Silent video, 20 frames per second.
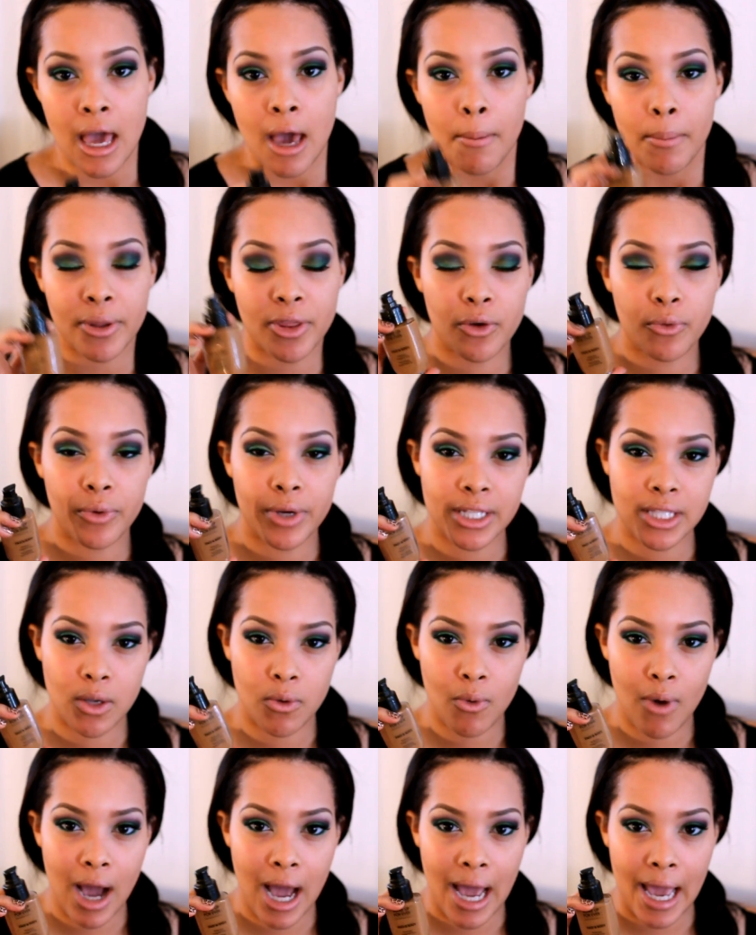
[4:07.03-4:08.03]
But the reason
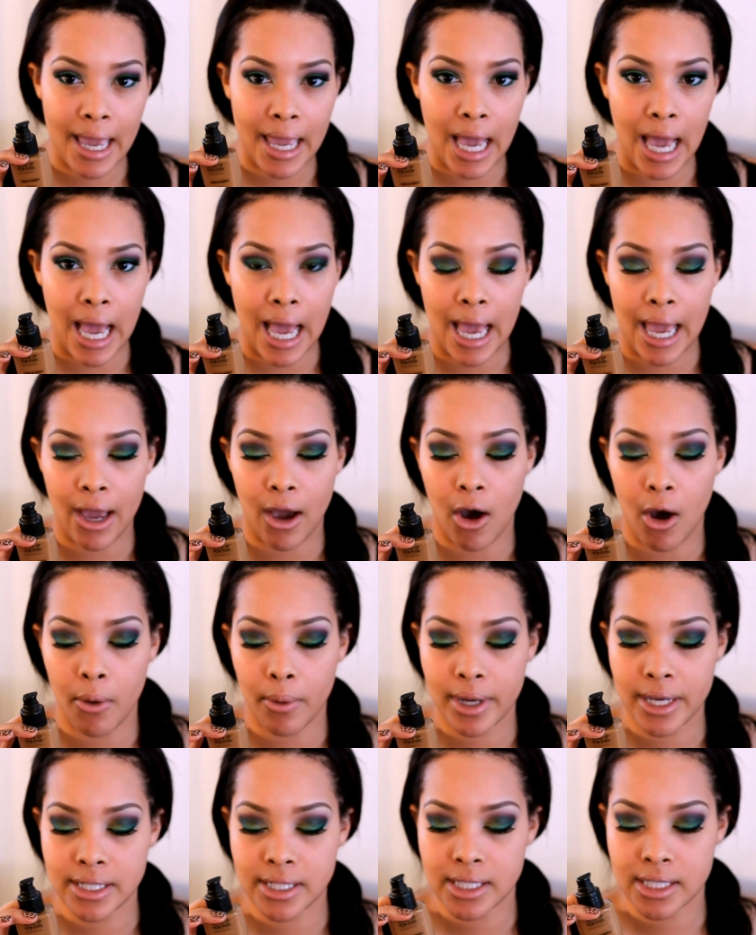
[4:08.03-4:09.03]
why I
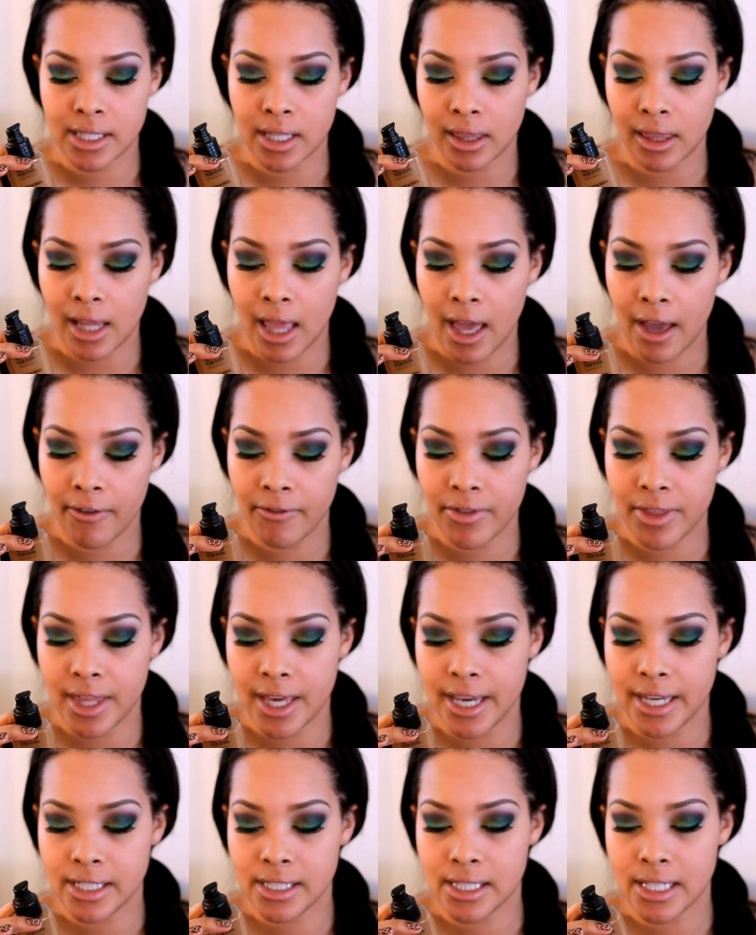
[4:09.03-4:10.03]
always love
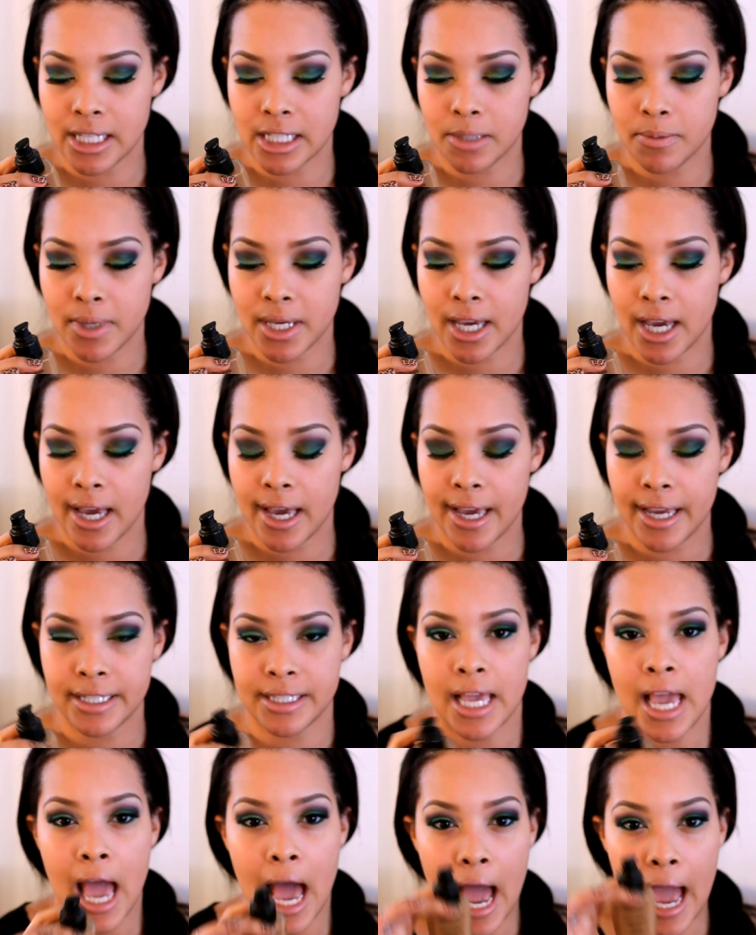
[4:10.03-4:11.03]
this is because
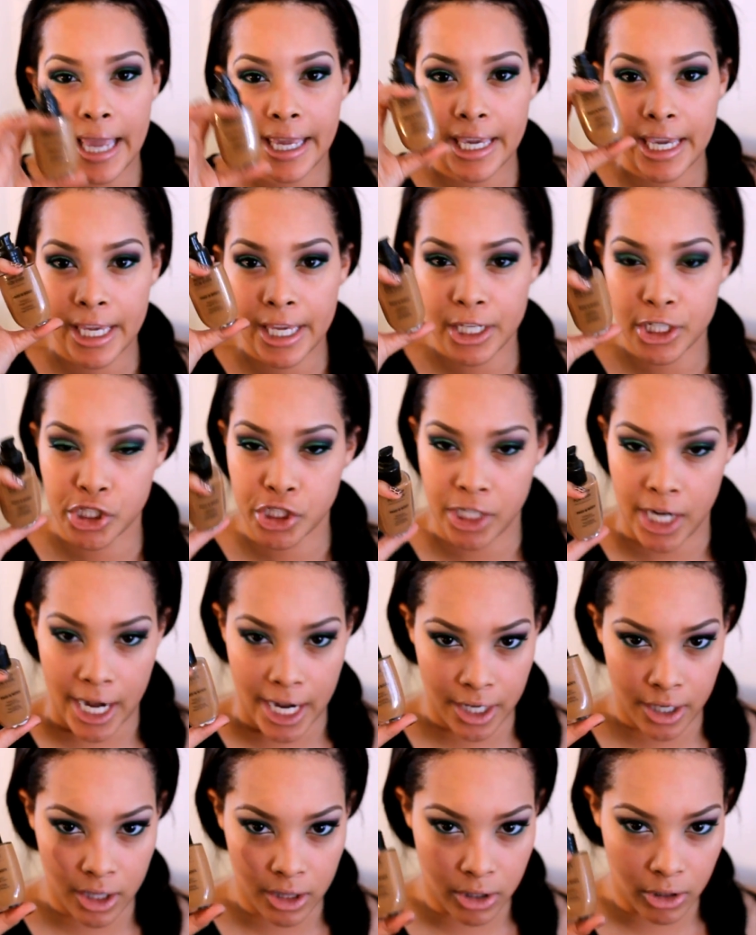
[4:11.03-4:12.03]
I get a
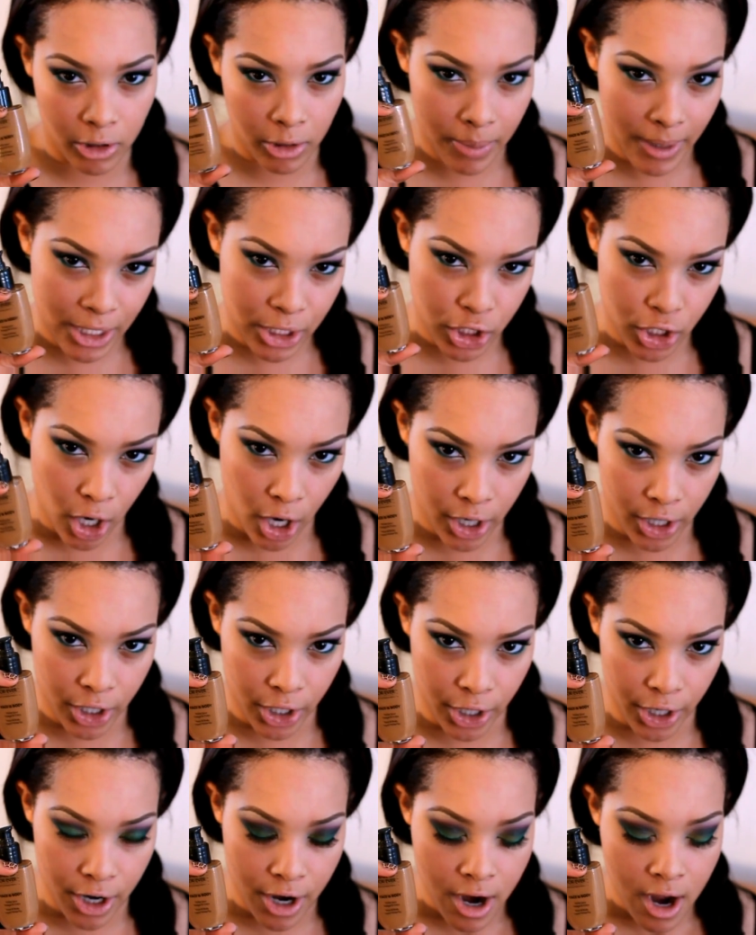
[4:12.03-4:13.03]
shade a little bit
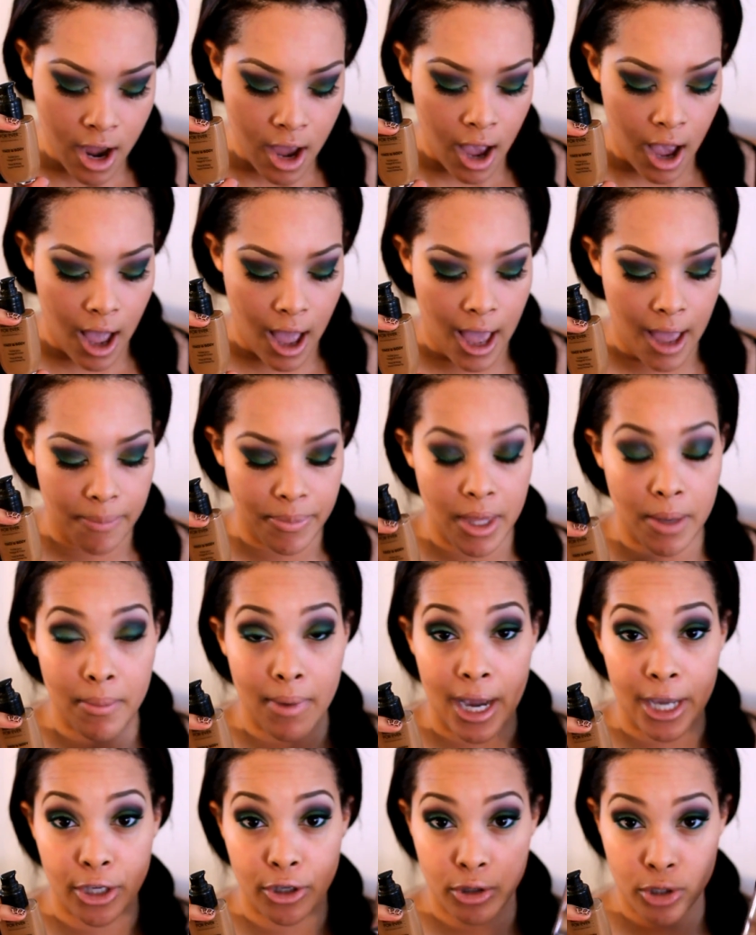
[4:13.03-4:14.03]
darker than
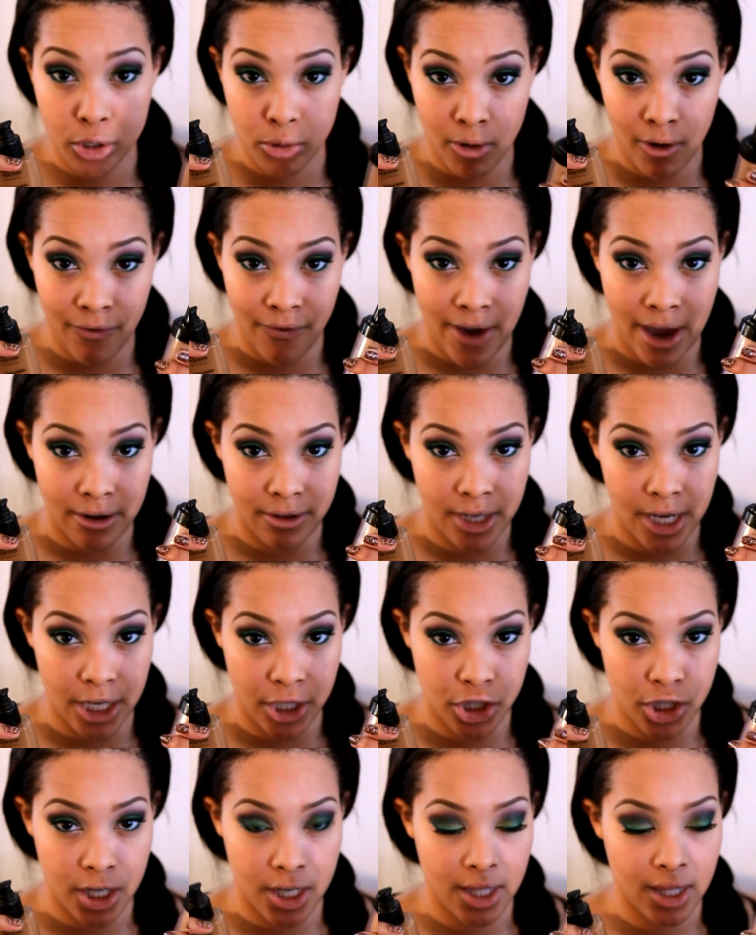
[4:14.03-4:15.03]
my usual
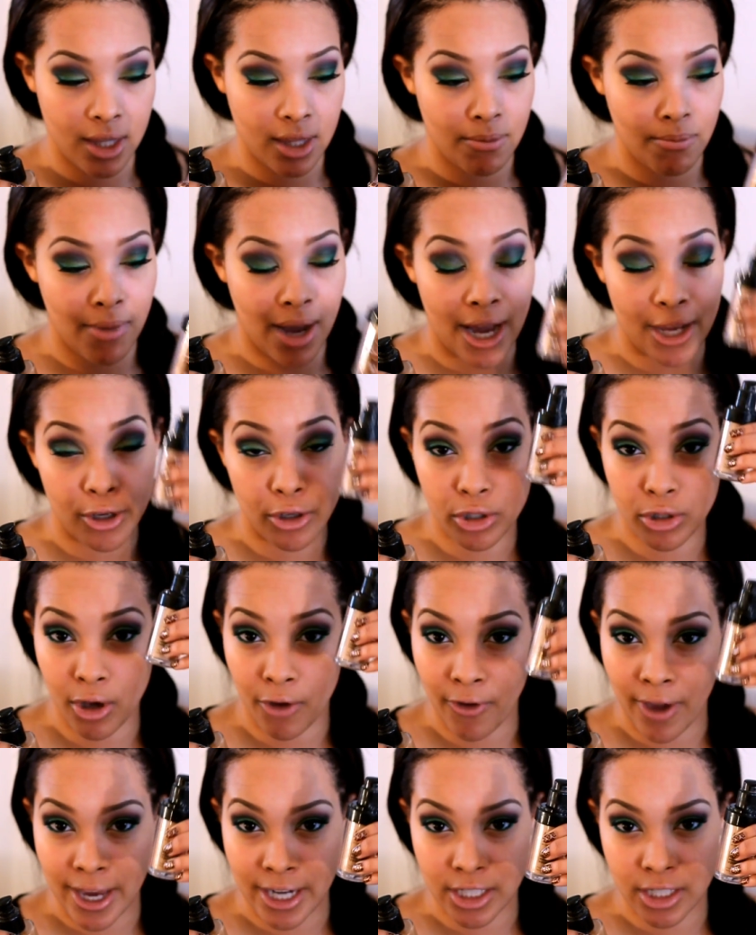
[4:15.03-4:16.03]
foundation. My
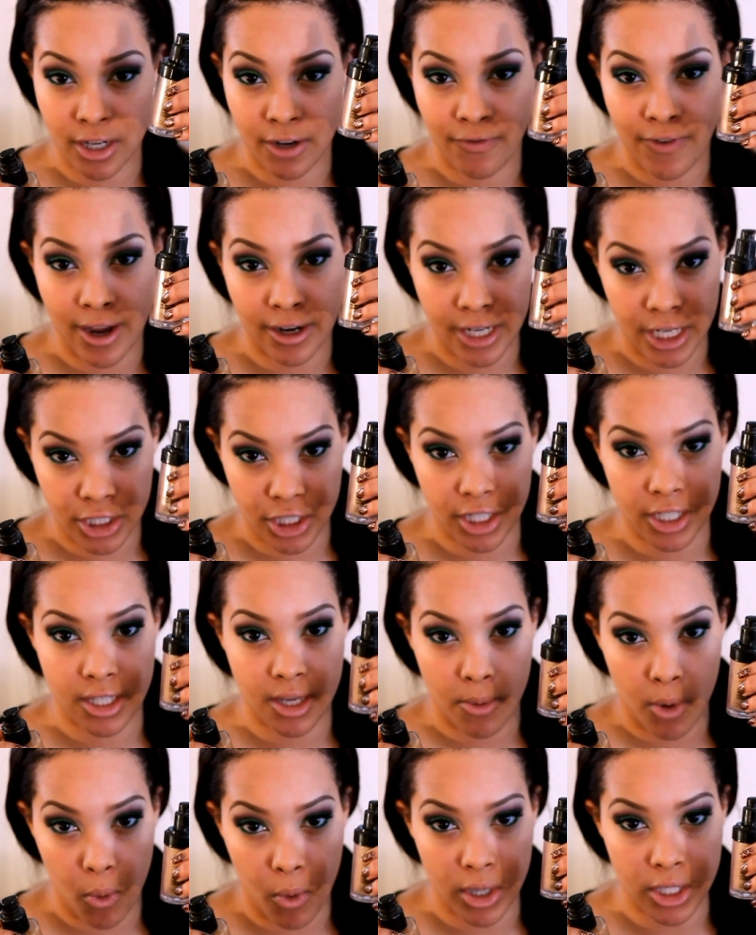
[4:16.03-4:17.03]
usual HD foundation is
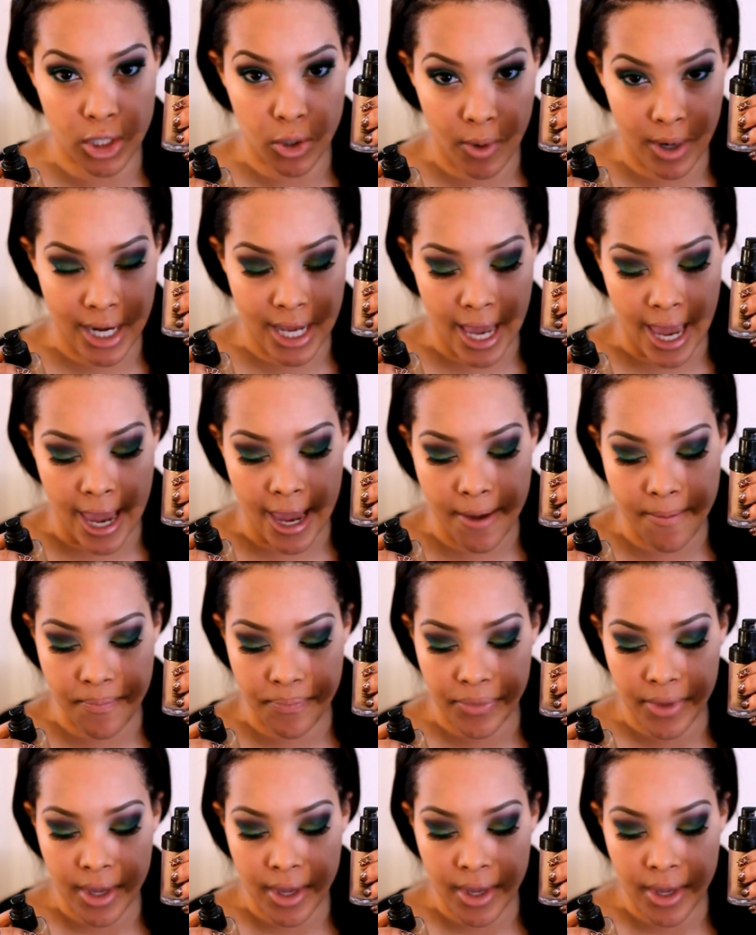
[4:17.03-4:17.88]
number 128.